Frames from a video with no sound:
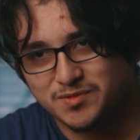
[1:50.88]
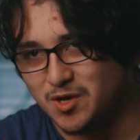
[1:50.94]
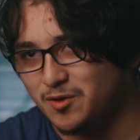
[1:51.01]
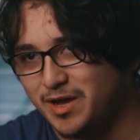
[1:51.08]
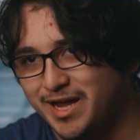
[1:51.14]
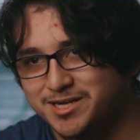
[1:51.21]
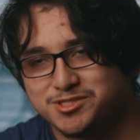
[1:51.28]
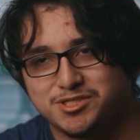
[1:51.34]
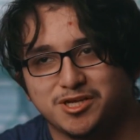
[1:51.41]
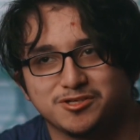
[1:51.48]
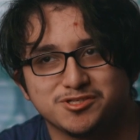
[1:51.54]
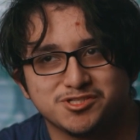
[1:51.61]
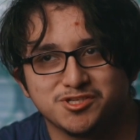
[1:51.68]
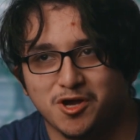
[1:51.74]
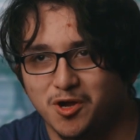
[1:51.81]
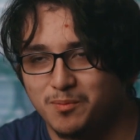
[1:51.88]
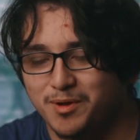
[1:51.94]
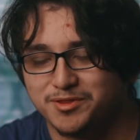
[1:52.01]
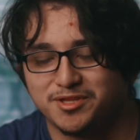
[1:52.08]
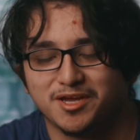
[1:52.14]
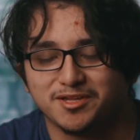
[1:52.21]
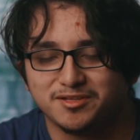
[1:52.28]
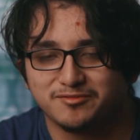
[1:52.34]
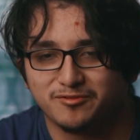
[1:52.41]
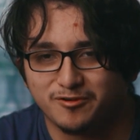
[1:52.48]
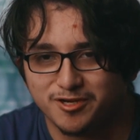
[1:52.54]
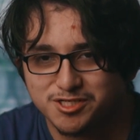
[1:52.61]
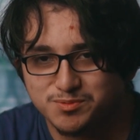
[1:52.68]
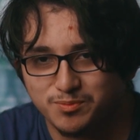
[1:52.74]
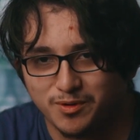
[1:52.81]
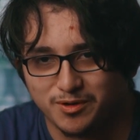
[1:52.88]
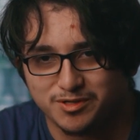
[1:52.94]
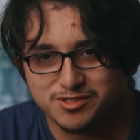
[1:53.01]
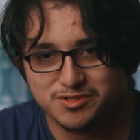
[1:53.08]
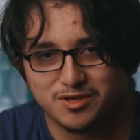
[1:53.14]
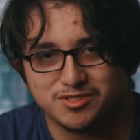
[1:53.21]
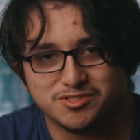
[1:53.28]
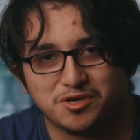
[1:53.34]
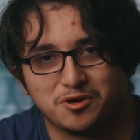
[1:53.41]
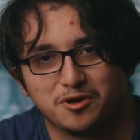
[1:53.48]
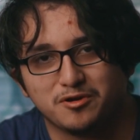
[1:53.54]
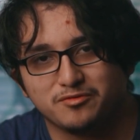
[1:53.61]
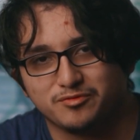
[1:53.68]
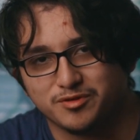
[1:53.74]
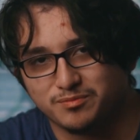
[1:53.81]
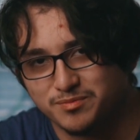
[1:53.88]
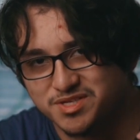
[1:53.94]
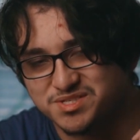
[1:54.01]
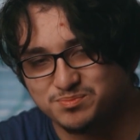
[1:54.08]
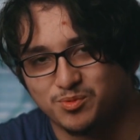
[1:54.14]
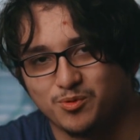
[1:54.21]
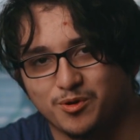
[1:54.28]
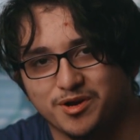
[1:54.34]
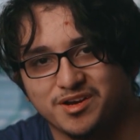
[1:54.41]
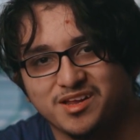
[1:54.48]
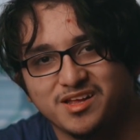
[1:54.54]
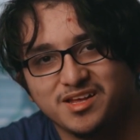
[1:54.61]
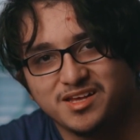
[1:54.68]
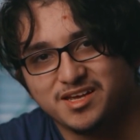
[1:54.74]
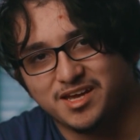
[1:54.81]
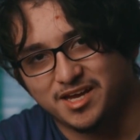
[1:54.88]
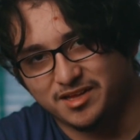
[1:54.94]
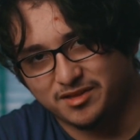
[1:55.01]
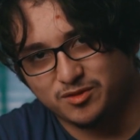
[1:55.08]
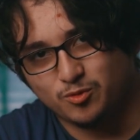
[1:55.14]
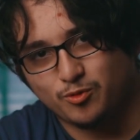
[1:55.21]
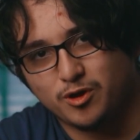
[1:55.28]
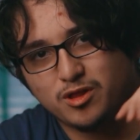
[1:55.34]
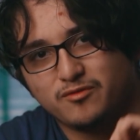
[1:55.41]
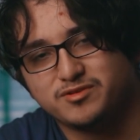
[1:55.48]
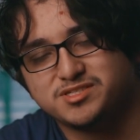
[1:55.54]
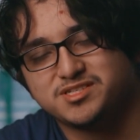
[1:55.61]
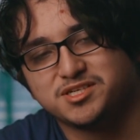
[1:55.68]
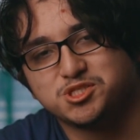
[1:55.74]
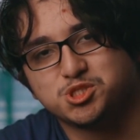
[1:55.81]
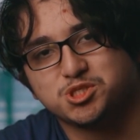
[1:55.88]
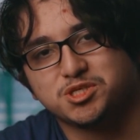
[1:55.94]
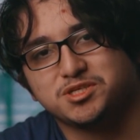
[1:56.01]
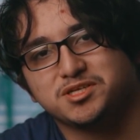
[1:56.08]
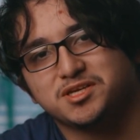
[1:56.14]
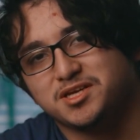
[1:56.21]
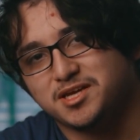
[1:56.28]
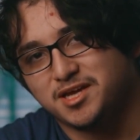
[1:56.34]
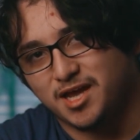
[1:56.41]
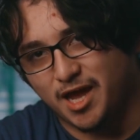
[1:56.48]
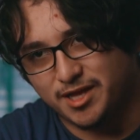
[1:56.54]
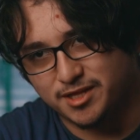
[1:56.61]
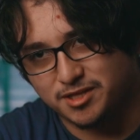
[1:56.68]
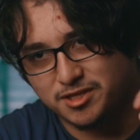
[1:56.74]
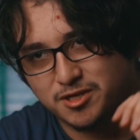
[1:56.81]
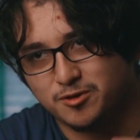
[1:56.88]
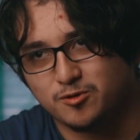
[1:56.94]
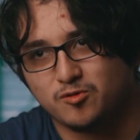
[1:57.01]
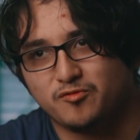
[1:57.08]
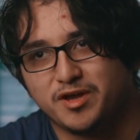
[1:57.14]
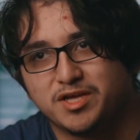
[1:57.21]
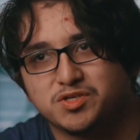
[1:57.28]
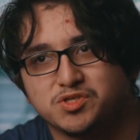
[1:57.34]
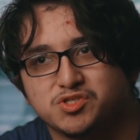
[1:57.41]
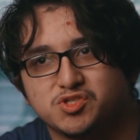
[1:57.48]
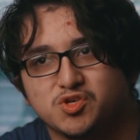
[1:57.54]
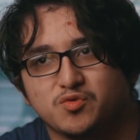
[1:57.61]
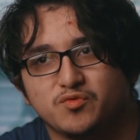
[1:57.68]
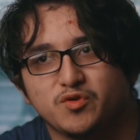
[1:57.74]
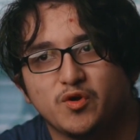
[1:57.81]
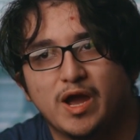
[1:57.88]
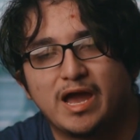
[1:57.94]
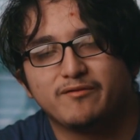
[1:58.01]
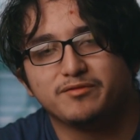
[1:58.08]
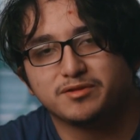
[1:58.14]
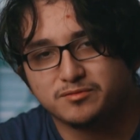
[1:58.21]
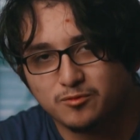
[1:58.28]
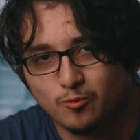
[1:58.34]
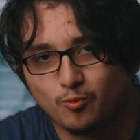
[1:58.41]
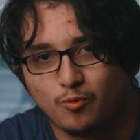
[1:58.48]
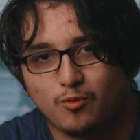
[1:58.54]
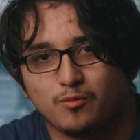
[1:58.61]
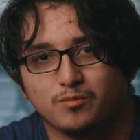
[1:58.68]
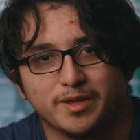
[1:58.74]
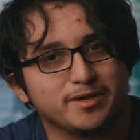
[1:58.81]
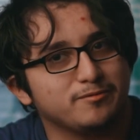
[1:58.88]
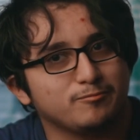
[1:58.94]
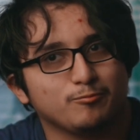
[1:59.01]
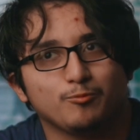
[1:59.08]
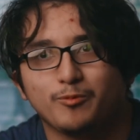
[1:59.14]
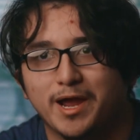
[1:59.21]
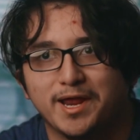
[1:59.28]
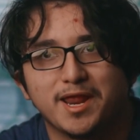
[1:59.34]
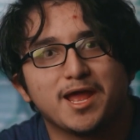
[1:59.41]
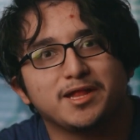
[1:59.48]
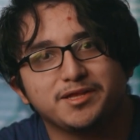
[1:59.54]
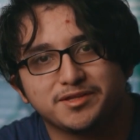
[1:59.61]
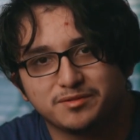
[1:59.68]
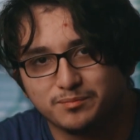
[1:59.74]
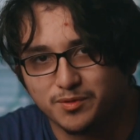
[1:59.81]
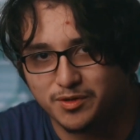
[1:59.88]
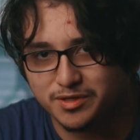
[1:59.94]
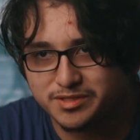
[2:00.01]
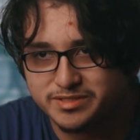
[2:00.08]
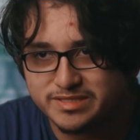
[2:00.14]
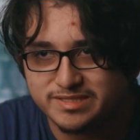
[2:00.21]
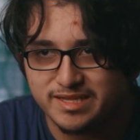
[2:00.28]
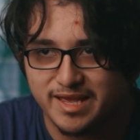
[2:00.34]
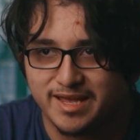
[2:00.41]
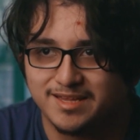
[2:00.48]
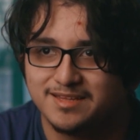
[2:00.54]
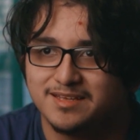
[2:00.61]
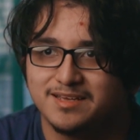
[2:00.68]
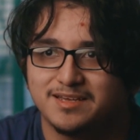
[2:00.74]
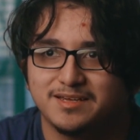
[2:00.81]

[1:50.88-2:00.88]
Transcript: no, actually I'll just talk about the ending for each book. So I'll start off with Mistborn, and then The Well of Ascension, and then Hero of Ages. So if you haven't read any of the books, then